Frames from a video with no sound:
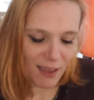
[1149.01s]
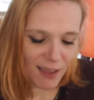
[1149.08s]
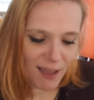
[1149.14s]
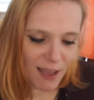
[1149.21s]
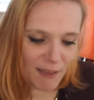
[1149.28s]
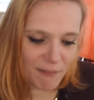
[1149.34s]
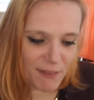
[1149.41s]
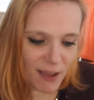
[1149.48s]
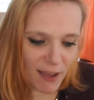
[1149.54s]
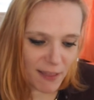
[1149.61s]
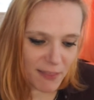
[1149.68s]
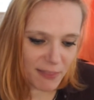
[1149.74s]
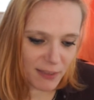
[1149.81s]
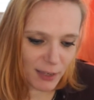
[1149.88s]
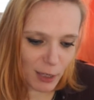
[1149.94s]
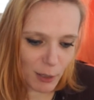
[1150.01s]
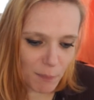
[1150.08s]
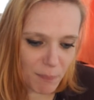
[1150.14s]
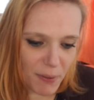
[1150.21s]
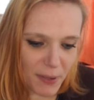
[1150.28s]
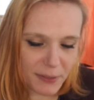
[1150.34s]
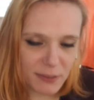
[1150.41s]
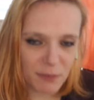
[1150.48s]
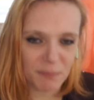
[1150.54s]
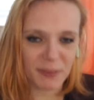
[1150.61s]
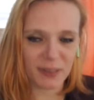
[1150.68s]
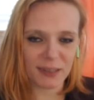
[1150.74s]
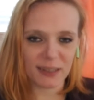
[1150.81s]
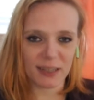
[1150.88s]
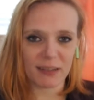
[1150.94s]
I've got the
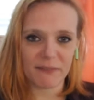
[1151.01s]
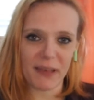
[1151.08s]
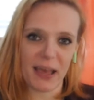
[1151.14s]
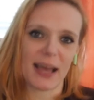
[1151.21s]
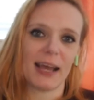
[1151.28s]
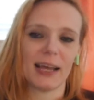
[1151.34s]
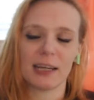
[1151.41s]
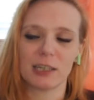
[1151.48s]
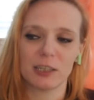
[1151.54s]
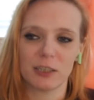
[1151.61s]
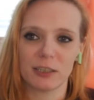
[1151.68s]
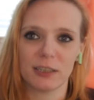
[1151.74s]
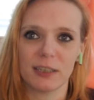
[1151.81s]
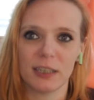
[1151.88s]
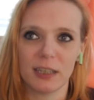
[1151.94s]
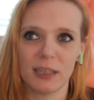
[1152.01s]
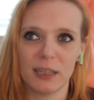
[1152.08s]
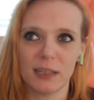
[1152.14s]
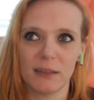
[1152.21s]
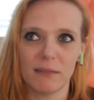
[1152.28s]
possibility of actually